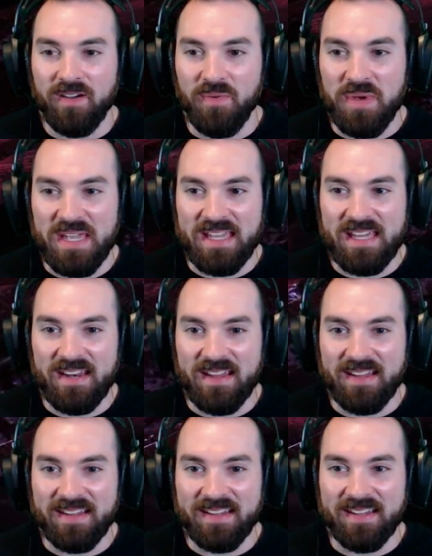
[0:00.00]
We can get
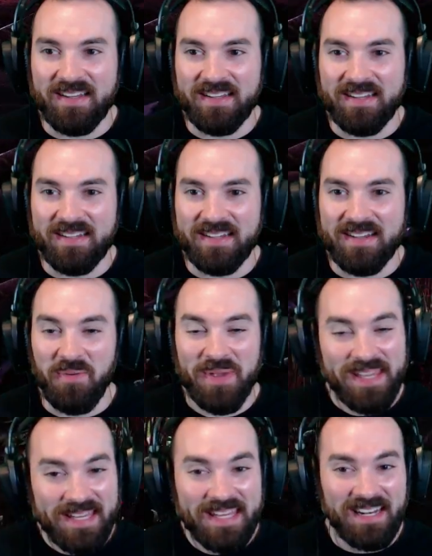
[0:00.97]
uh, we
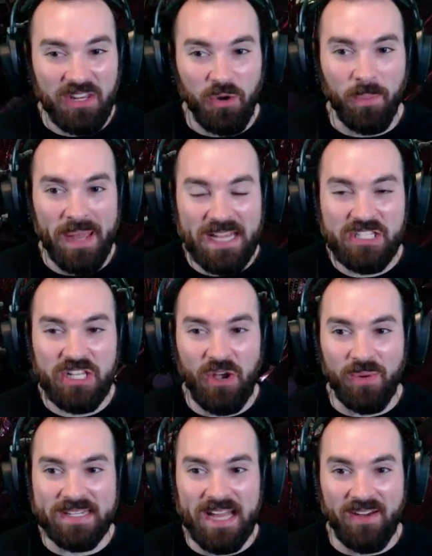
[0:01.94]
can get a little base
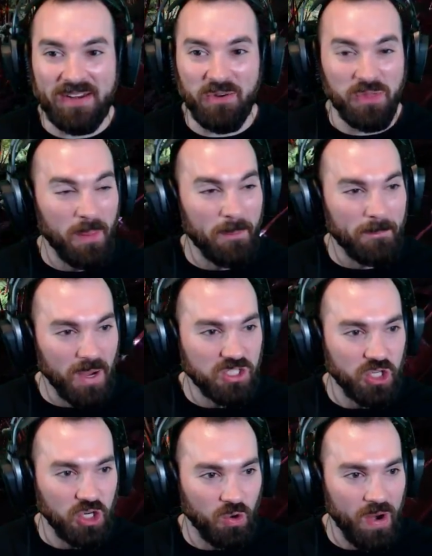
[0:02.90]
going down here with a
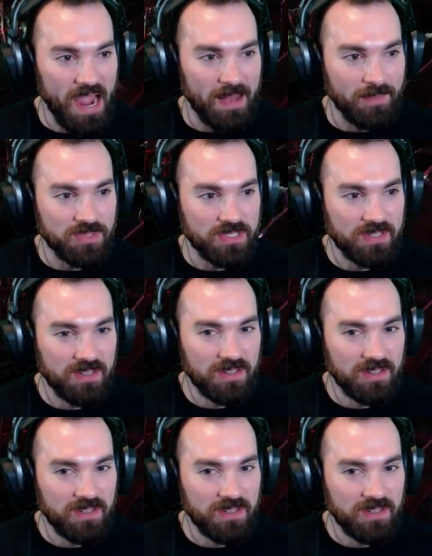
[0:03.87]
bunch of crabs,